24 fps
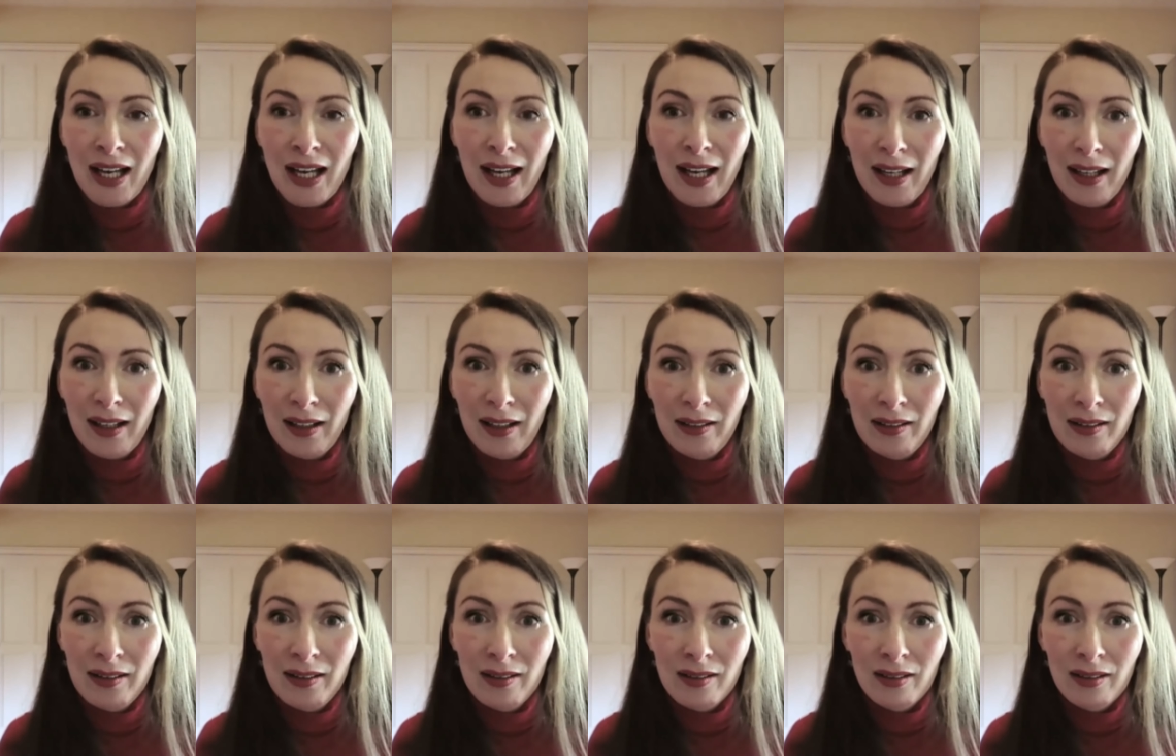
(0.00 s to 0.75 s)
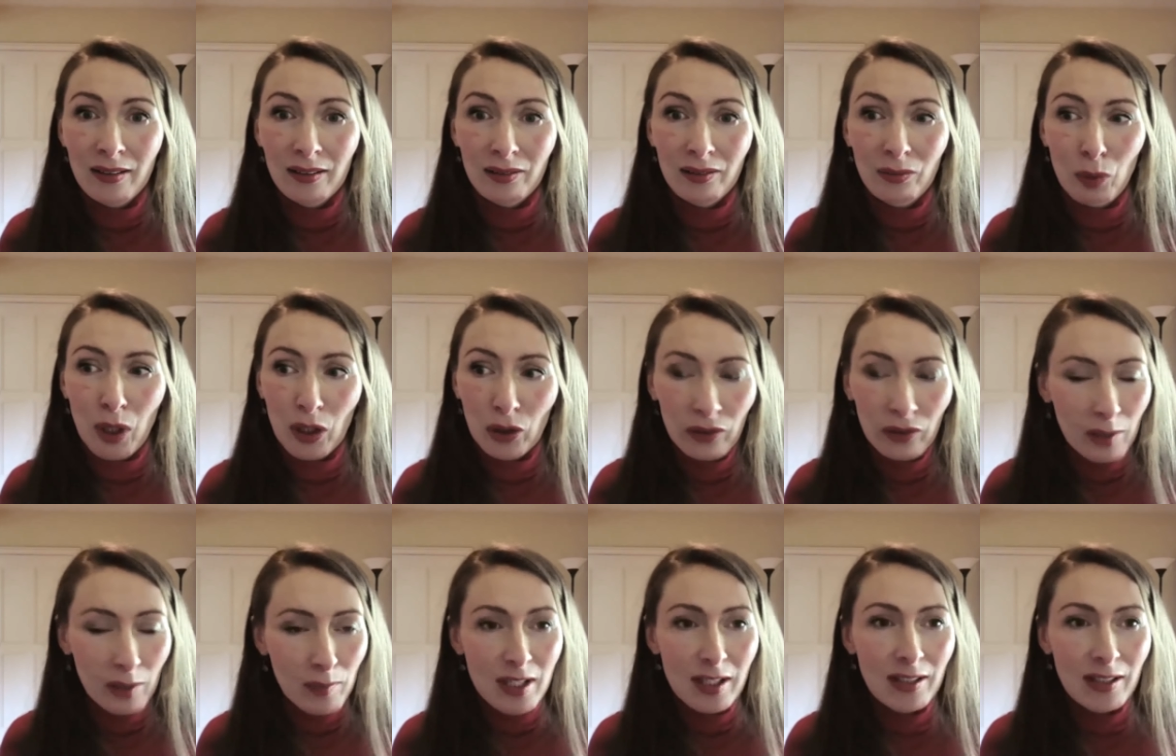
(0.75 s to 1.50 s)
And one
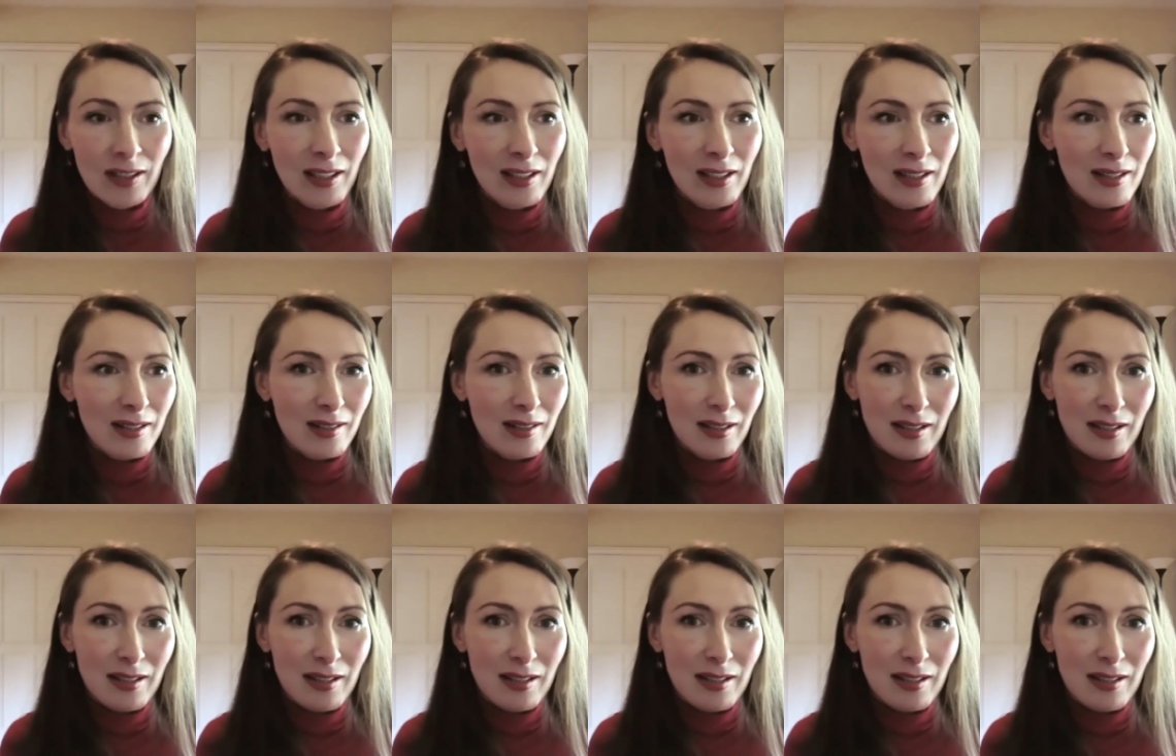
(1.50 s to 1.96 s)
of them said, yes.